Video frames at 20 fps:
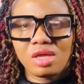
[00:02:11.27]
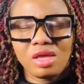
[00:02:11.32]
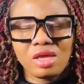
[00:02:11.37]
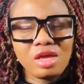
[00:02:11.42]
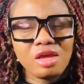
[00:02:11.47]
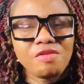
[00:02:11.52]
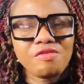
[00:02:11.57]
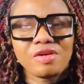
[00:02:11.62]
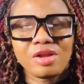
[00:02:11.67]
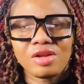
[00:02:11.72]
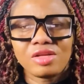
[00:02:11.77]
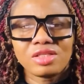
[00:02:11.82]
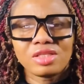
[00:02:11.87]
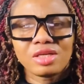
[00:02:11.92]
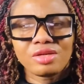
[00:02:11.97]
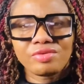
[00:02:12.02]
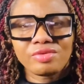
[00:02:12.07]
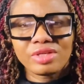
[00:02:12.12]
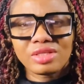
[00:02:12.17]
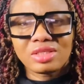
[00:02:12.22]
If you're not a
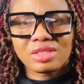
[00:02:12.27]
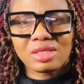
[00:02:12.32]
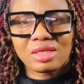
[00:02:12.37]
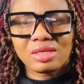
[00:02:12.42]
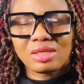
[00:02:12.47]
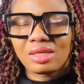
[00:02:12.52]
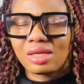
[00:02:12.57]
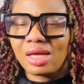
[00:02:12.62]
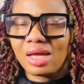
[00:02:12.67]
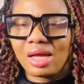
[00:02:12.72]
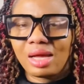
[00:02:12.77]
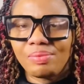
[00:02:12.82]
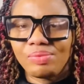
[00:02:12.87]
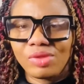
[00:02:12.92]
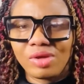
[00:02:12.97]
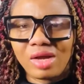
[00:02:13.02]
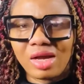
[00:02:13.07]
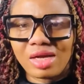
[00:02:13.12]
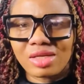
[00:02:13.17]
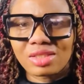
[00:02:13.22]
Christian, I'm
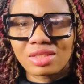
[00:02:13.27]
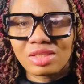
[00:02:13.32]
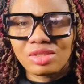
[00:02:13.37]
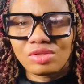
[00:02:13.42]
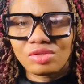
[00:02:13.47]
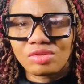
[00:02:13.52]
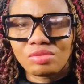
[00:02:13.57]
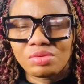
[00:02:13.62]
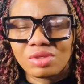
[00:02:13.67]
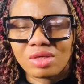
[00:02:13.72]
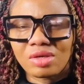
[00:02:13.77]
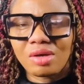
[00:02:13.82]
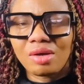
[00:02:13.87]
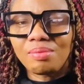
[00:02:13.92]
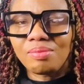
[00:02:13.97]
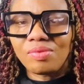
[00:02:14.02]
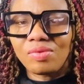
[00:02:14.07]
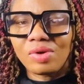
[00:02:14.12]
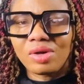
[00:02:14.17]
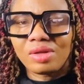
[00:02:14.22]
not asking you to
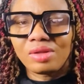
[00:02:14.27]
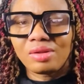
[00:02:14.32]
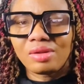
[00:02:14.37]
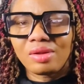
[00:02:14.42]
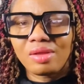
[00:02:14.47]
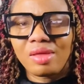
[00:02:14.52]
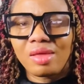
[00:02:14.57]
become one.